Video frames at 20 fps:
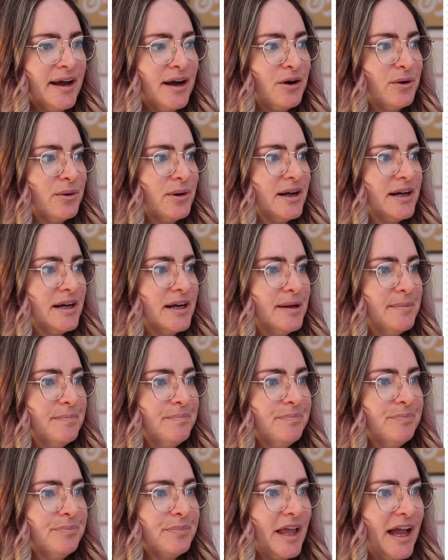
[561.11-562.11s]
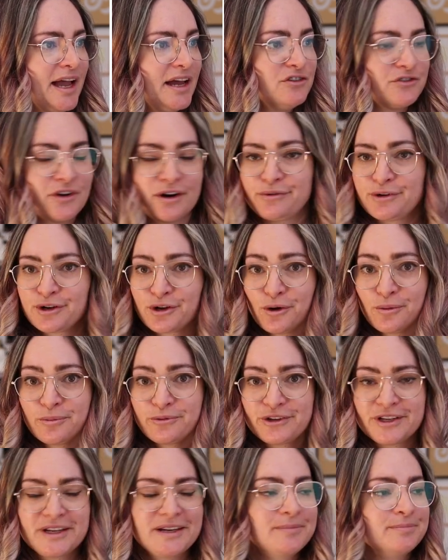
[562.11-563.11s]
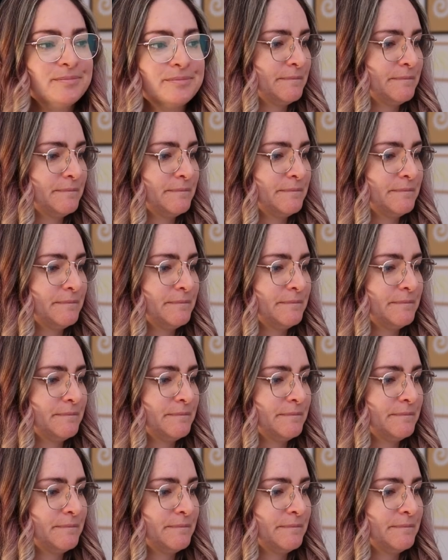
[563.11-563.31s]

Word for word: our um, ad traffic, hopefully.